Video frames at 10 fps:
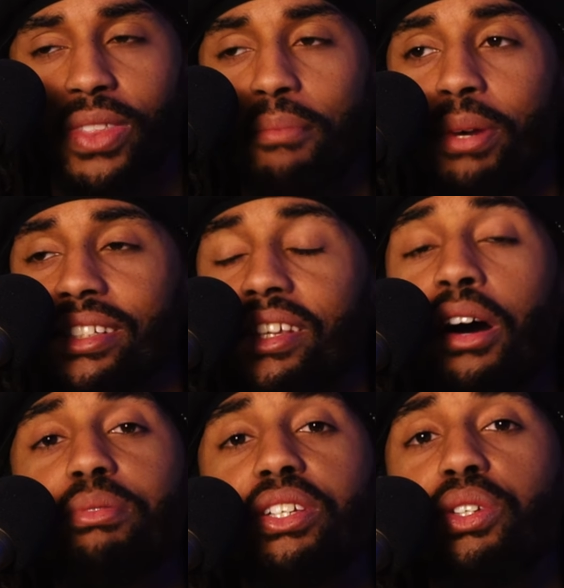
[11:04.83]
But it's
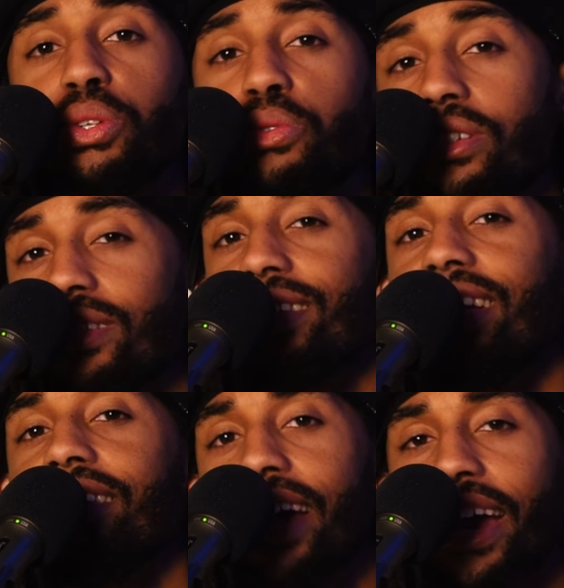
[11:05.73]
up to you to
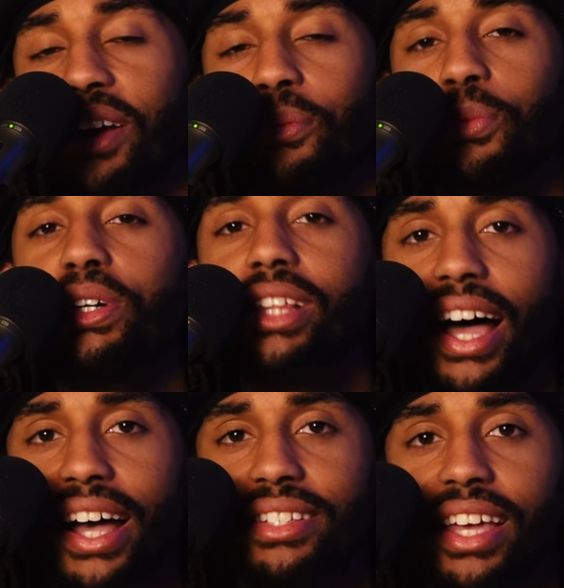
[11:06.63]
see that and
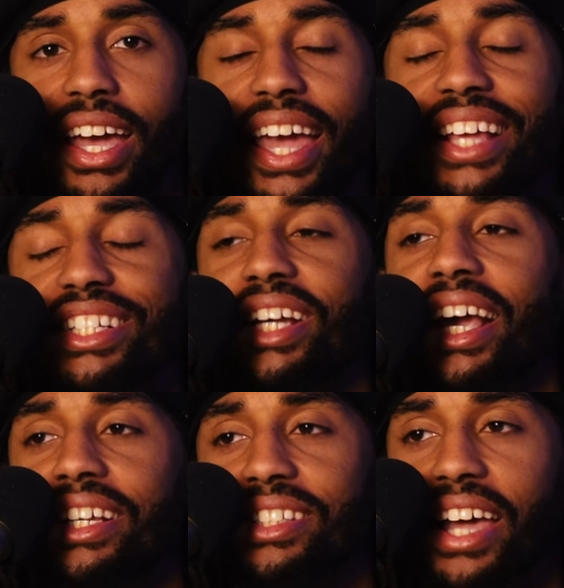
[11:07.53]
realize that and
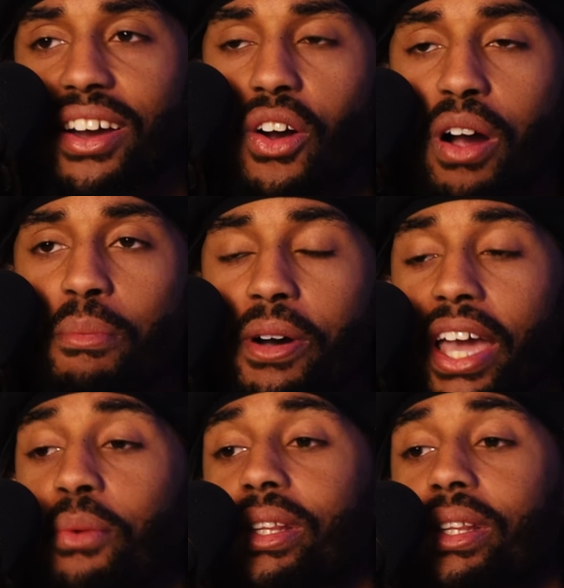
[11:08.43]
change that karma and